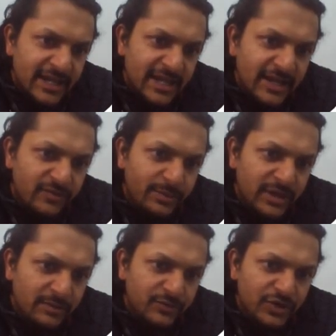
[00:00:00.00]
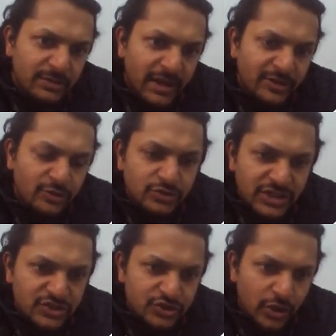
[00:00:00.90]
It will become 3 by 2.
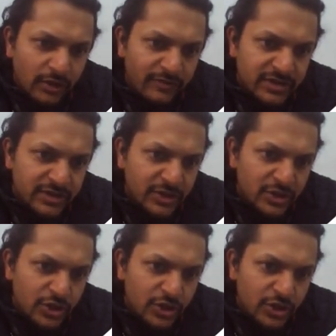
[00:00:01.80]
Just solve it.